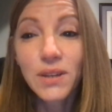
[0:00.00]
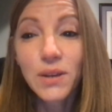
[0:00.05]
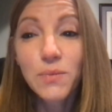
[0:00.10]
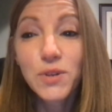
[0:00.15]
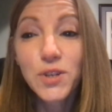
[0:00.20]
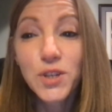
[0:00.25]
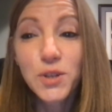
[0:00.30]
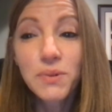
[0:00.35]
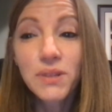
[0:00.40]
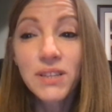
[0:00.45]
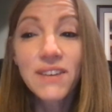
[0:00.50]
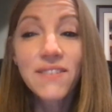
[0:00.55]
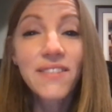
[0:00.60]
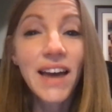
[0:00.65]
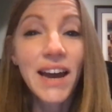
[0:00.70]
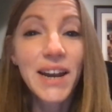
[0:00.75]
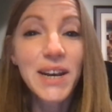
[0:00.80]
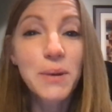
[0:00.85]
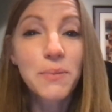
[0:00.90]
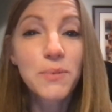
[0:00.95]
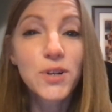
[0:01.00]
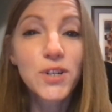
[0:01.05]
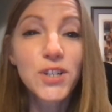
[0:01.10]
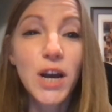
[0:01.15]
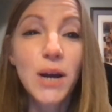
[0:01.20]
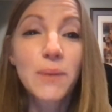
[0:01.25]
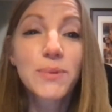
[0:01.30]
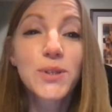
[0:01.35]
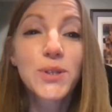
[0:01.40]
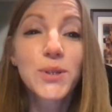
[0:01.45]
would you believe that number
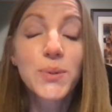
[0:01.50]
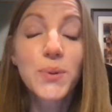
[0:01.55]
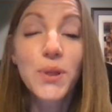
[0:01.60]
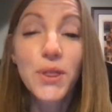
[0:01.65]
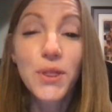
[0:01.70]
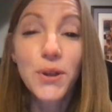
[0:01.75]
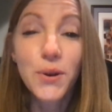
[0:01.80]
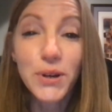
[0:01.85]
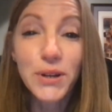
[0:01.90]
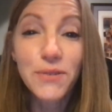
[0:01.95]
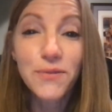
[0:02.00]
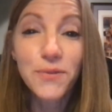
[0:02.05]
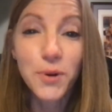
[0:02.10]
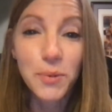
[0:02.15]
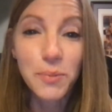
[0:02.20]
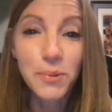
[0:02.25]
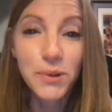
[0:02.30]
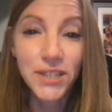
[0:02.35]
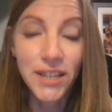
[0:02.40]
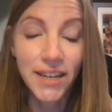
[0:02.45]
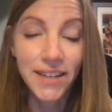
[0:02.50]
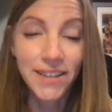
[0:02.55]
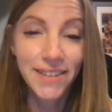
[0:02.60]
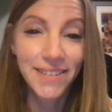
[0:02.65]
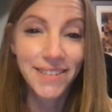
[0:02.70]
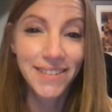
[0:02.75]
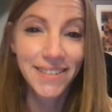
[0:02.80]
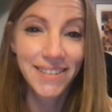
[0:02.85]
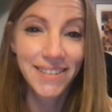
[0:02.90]
drops to 34%?